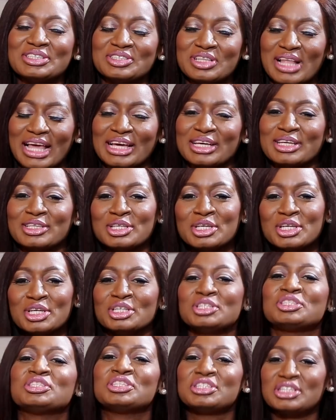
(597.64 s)
is like,
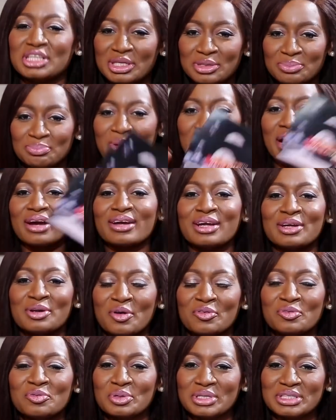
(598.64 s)
she's a
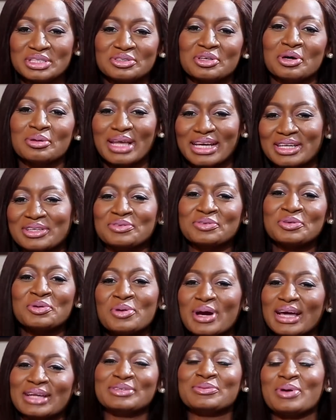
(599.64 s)
barrel of wisdom. Like
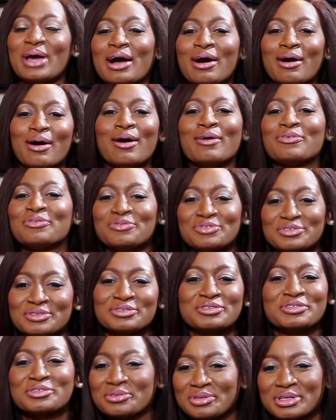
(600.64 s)
even when we're off
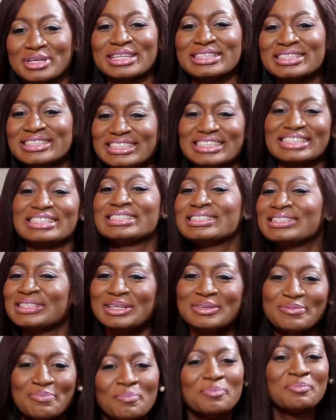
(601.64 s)
the screen,
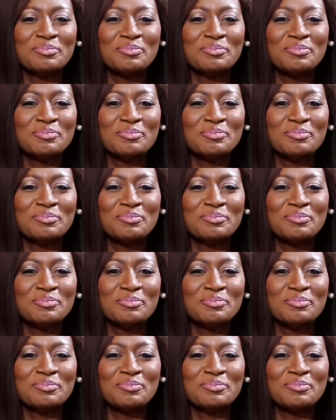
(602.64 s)
she's